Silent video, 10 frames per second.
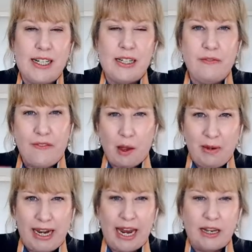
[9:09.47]
and
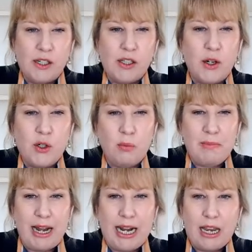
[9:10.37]
family and the social
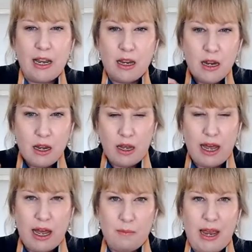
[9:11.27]
media
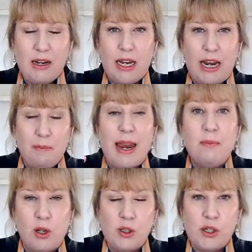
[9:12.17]
and
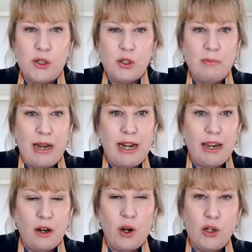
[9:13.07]
people on social
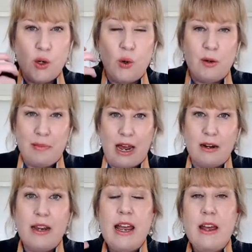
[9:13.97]
media who talk about
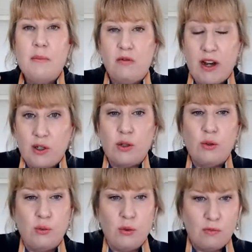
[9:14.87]

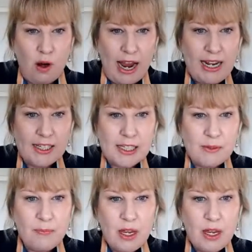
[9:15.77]
parental rights.